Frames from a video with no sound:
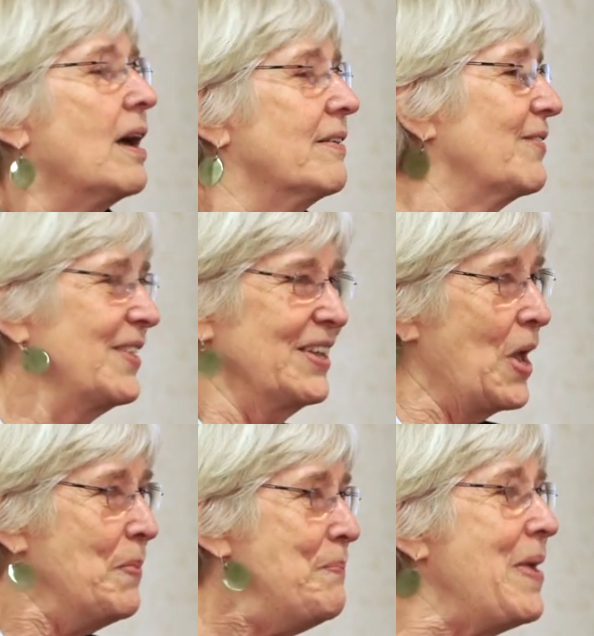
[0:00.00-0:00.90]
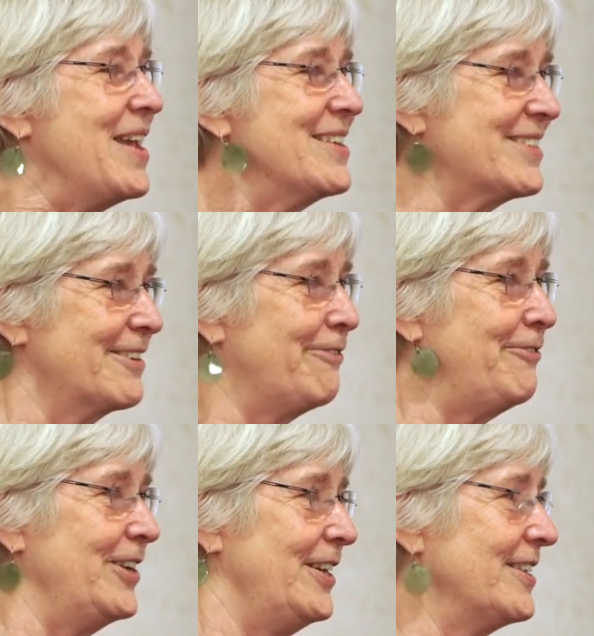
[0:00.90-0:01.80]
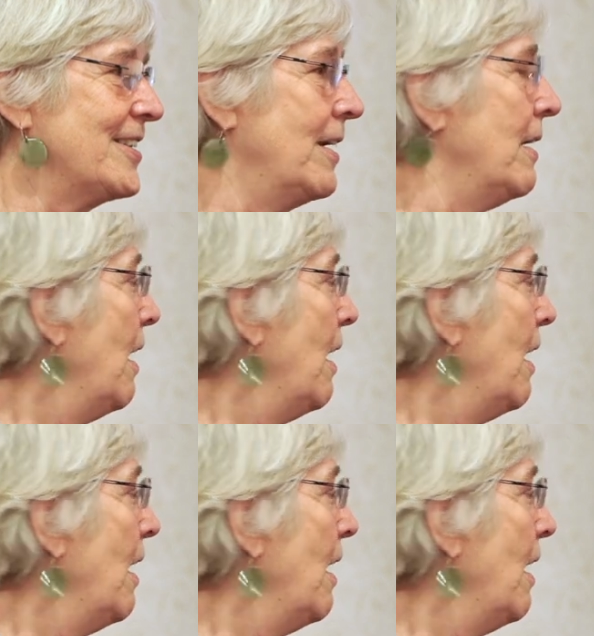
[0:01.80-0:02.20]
uh, amazing feat